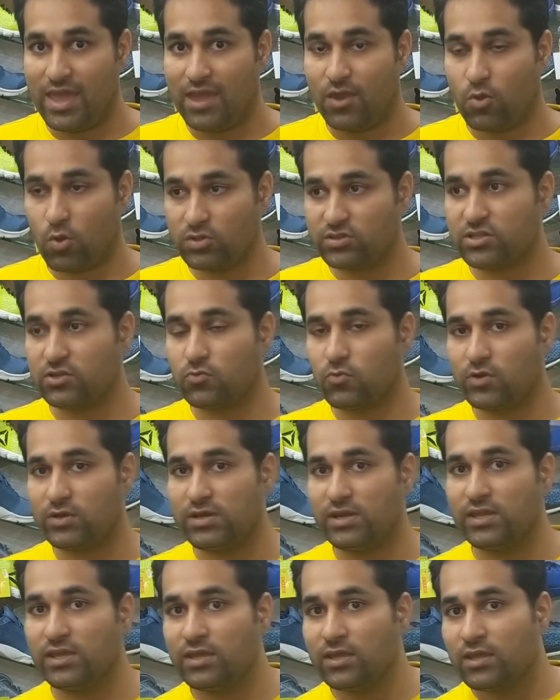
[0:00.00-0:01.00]

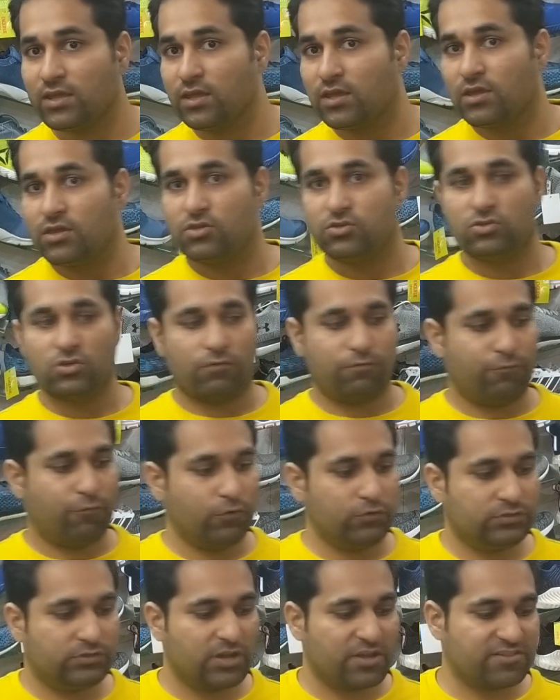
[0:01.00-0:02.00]
Consequently, your
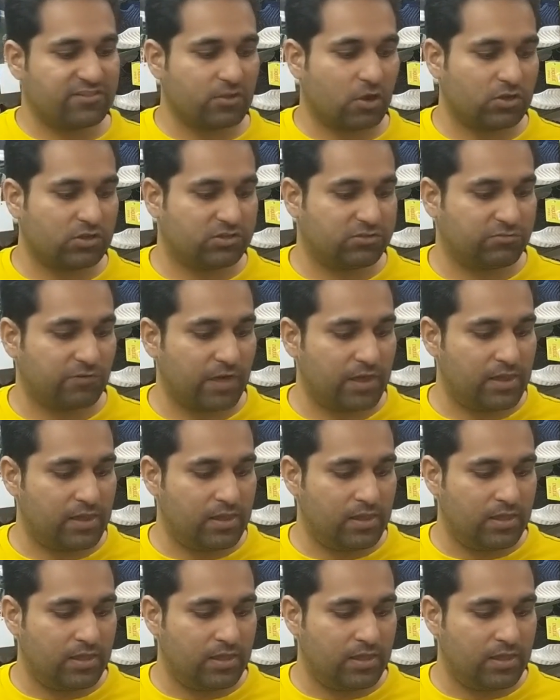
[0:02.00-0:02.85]
foot does not swell.